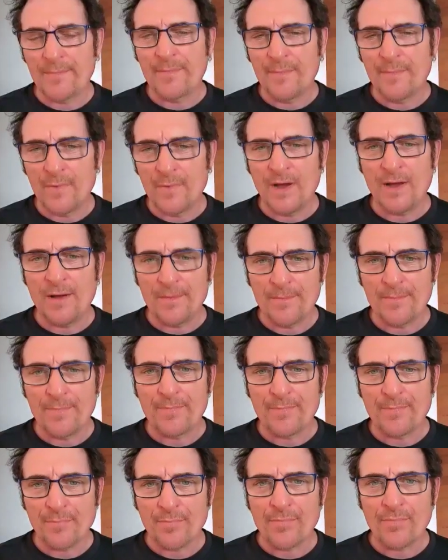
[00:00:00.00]
He told them
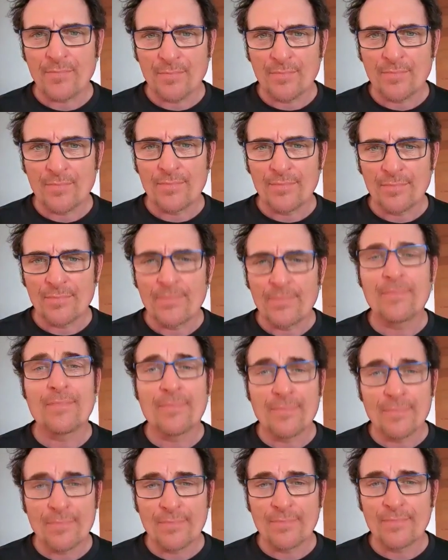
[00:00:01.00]
both.
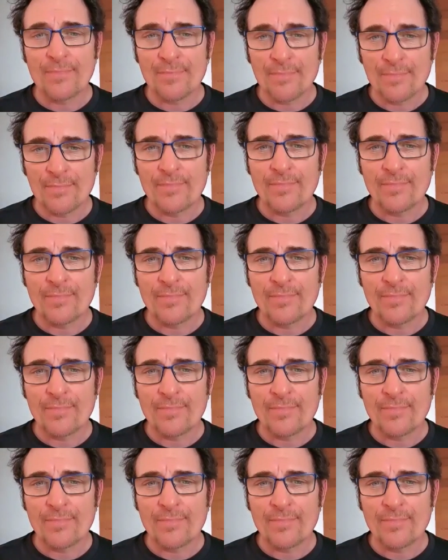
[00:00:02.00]
What he didn't